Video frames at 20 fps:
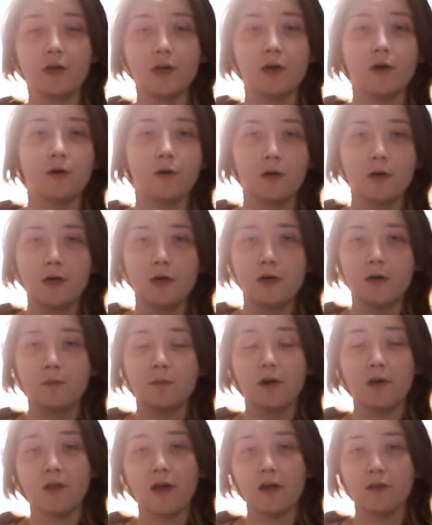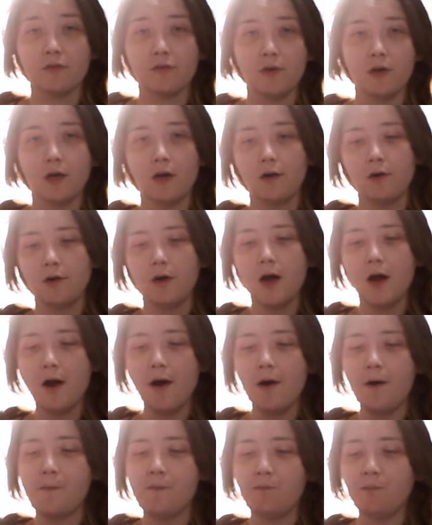video, my last video.
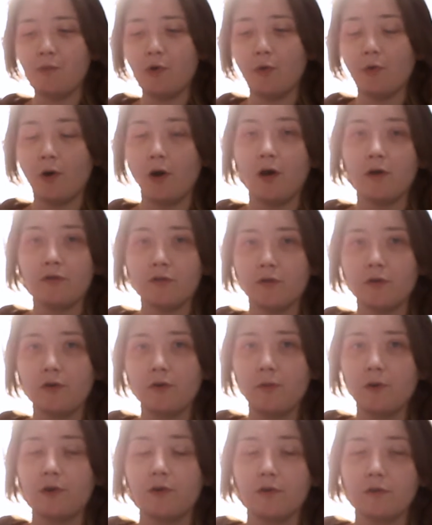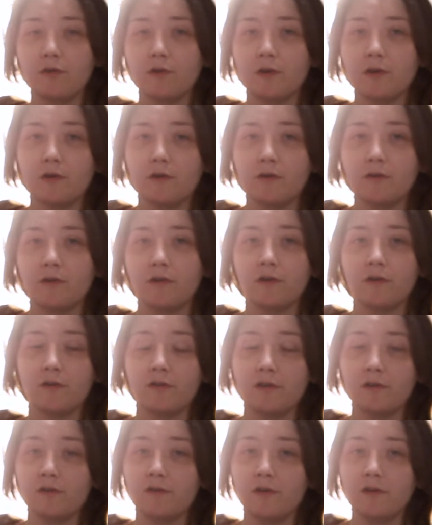We're also going to be using the
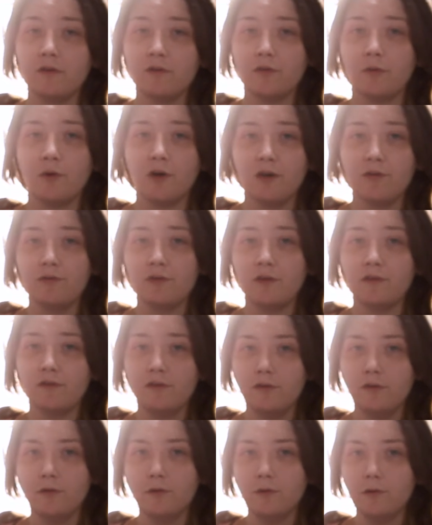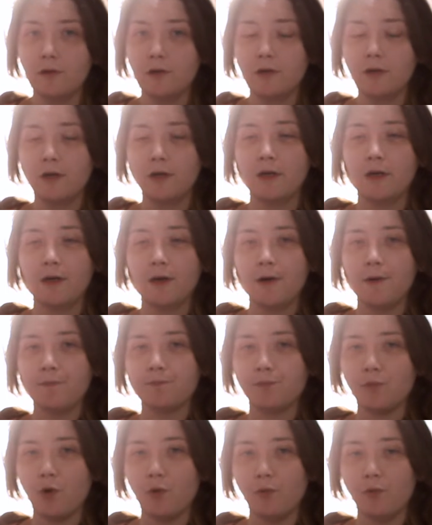1620
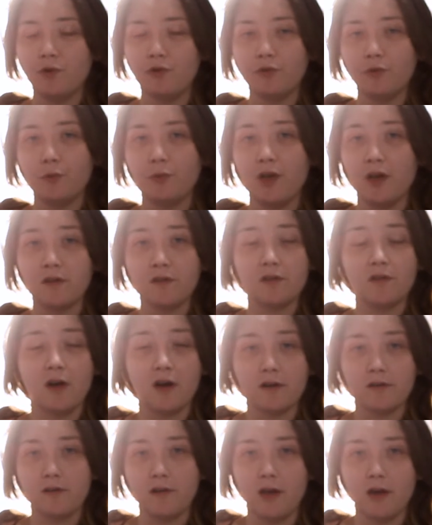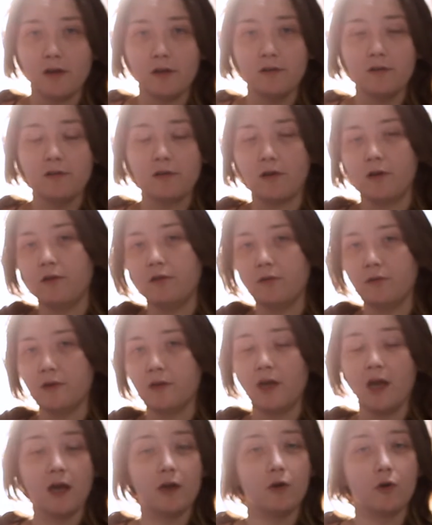V2, which will be at stock settings because we
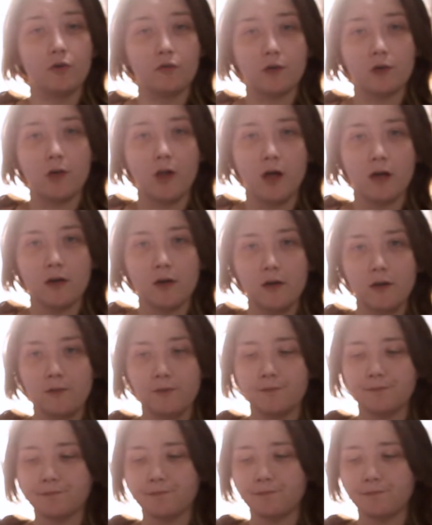can't overclock it.